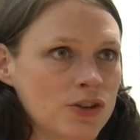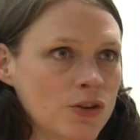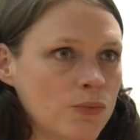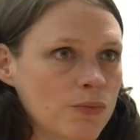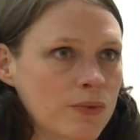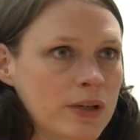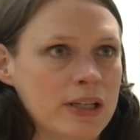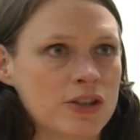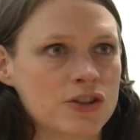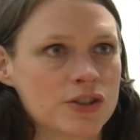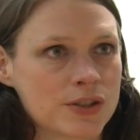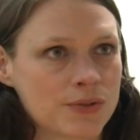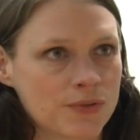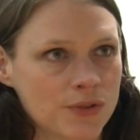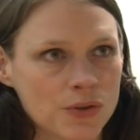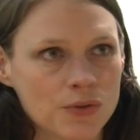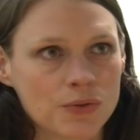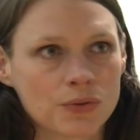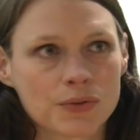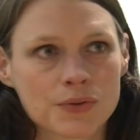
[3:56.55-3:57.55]
non-religious
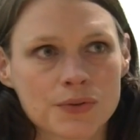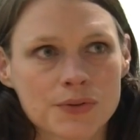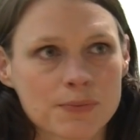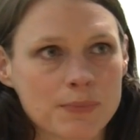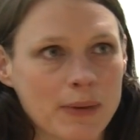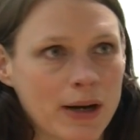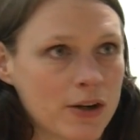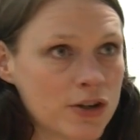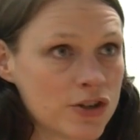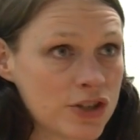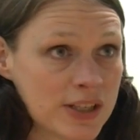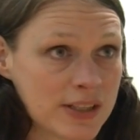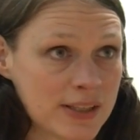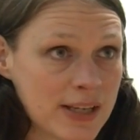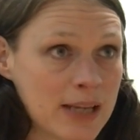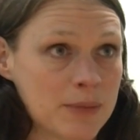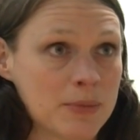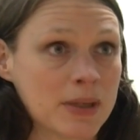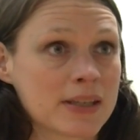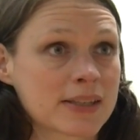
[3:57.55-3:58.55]
funerals, marriages,
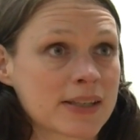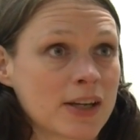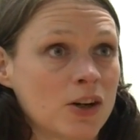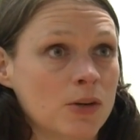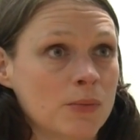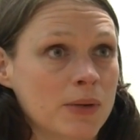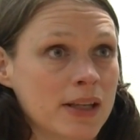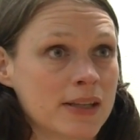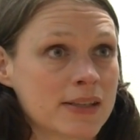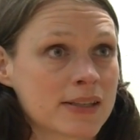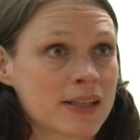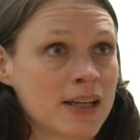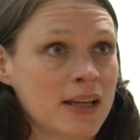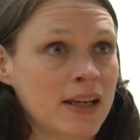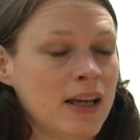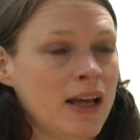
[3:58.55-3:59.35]
naming ceremonies.